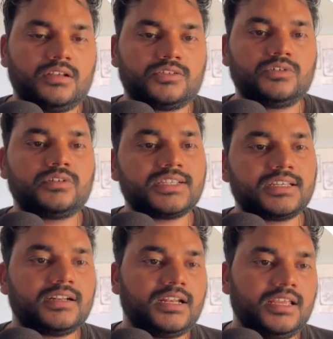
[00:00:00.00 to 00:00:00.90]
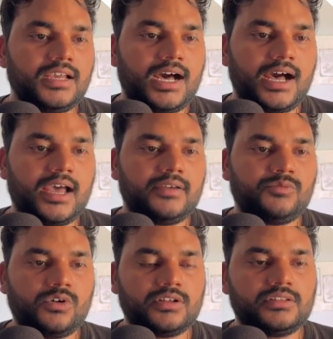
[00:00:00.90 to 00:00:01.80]
So recently I
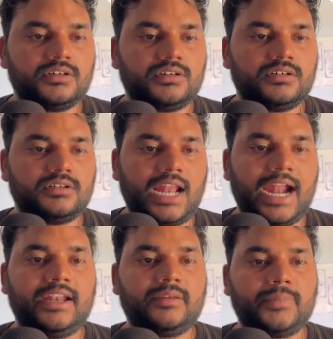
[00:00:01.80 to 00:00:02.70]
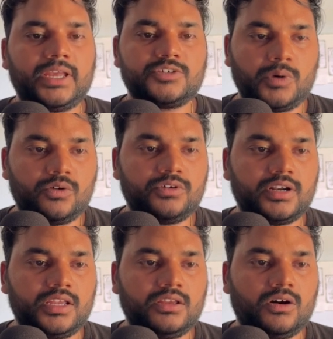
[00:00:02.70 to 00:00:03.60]
won the landing page
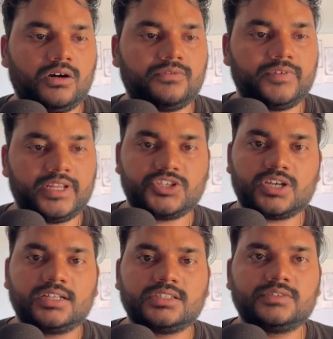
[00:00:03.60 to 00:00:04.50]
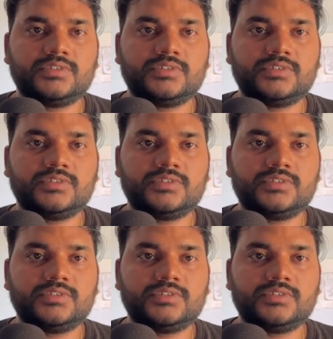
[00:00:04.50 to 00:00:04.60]
bounty of Decharge,